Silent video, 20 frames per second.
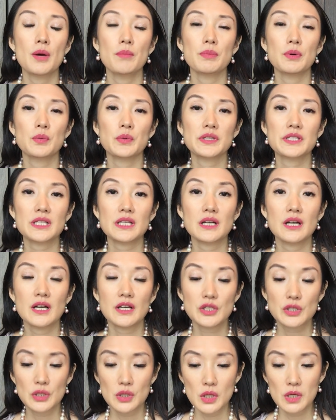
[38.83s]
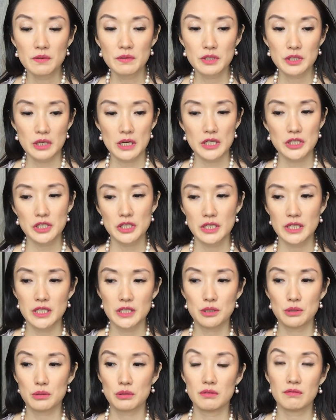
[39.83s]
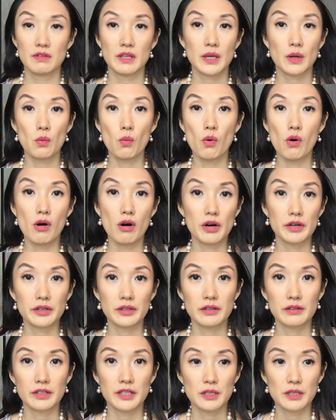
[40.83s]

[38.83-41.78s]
But we say actually law of attraction is sort of like water.